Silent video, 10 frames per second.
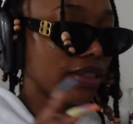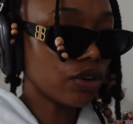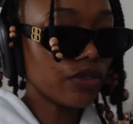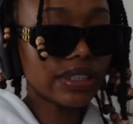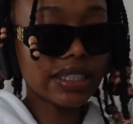Then
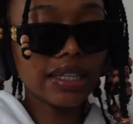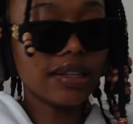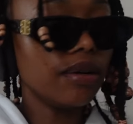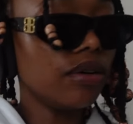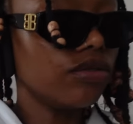obviously
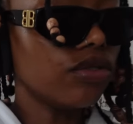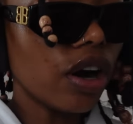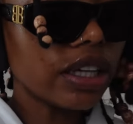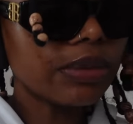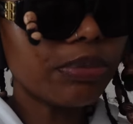the
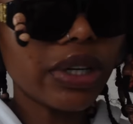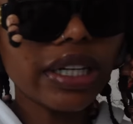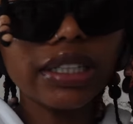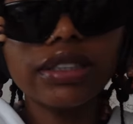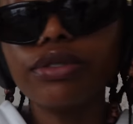
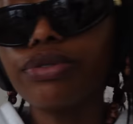raspberries